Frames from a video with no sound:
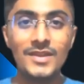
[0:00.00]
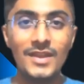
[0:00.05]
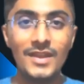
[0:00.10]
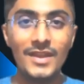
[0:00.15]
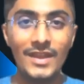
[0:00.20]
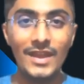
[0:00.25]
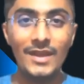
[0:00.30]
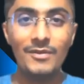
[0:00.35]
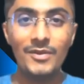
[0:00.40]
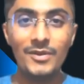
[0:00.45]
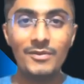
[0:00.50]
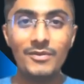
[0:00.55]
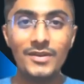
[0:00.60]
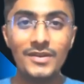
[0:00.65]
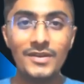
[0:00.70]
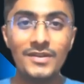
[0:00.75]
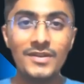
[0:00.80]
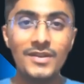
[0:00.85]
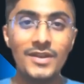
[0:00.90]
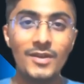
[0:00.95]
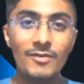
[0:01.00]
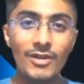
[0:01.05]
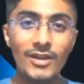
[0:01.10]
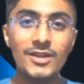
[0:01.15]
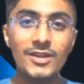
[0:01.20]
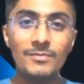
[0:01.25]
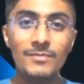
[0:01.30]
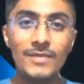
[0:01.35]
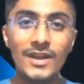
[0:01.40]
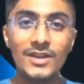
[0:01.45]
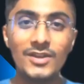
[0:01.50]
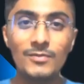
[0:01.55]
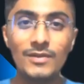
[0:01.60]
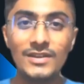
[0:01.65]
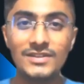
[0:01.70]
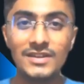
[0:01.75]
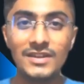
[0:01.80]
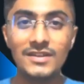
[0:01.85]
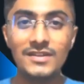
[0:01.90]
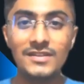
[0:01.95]
Hey everyone, welcome back to my
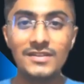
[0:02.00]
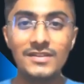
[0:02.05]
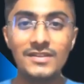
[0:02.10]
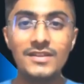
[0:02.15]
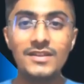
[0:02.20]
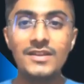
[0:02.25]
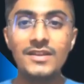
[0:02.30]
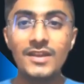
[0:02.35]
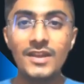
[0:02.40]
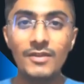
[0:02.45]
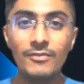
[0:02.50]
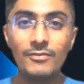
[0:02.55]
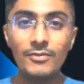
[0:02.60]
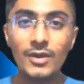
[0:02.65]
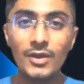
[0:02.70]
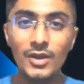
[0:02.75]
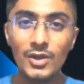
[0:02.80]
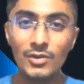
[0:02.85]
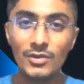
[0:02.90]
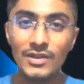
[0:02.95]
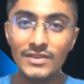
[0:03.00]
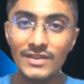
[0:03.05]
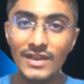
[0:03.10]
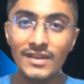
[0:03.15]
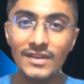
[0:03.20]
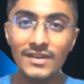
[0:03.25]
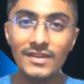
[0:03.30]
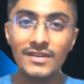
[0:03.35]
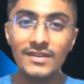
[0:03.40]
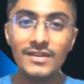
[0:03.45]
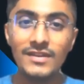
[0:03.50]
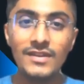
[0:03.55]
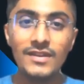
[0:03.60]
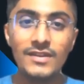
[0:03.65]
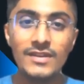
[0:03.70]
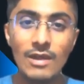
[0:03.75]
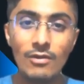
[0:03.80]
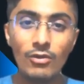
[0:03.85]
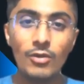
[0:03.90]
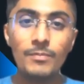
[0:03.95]
channel. If you are into design,
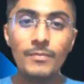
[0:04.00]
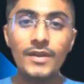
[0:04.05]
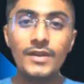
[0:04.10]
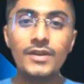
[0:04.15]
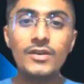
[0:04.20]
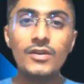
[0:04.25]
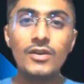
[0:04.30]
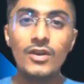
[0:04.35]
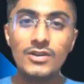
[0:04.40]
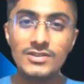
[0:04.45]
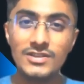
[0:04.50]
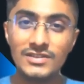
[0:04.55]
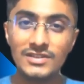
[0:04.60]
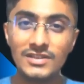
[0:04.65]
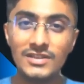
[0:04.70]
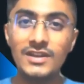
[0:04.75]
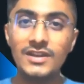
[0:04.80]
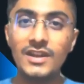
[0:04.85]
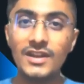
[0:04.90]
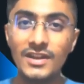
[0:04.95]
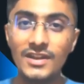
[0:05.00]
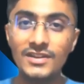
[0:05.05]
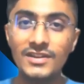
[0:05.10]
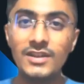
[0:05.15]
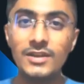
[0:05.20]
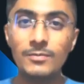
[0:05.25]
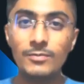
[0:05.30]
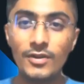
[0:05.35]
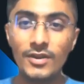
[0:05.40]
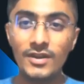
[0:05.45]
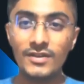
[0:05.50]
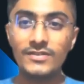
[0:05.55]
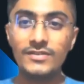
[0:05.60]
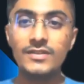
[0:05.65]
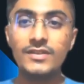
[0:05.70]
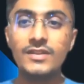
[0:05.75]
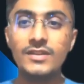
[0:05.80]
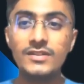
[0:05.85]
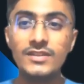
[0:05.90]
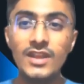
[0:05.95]
development, or just creating digital products,
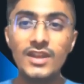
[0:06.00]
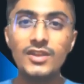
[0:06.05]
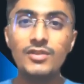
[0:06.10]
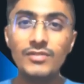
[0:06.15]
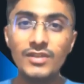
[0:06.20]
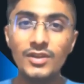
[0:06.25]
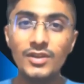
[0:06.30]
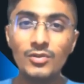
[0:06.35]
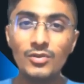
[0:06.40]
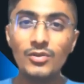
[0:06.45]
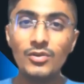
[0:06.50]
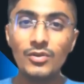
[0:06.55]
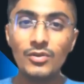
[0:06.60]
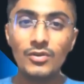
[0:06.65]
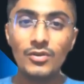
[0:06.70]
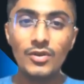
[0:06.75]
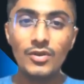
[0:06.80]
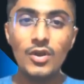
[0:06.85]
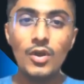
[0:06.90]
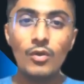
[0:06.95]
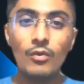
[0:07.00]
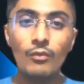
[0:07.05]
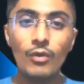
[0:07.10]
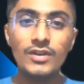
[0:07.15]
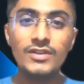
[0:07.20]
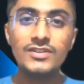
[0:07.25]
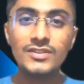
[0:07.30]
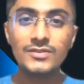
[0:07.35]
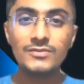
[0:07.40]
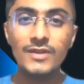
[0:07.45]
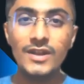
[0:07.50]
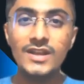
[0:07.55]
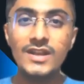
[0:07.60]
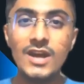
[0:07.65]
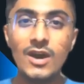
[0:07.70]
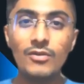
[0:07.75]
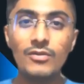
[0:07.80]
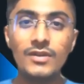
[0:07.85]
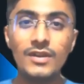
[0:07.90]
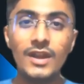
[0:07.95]
then you need to know what just went
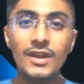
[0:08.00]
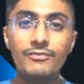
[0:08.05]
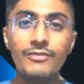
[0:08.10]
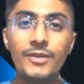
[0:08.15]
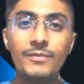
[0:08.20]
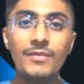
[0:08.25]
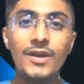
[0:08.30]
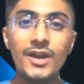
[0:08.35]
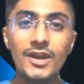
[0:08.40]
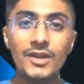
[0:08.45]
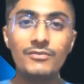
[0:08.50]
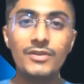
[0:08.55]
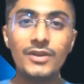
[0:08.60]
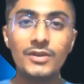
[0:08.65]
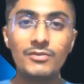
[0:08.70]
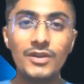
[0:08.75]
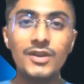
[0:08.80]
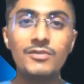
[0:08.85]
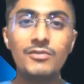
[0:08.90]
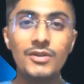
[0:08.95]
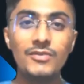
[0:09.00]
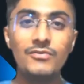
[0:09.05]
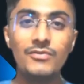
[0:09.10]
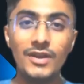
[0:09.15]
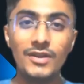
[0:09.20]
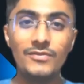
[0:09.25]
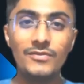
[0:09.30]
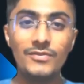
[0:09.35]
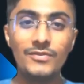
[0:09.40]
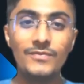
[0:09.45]
down at Figma Config 2025.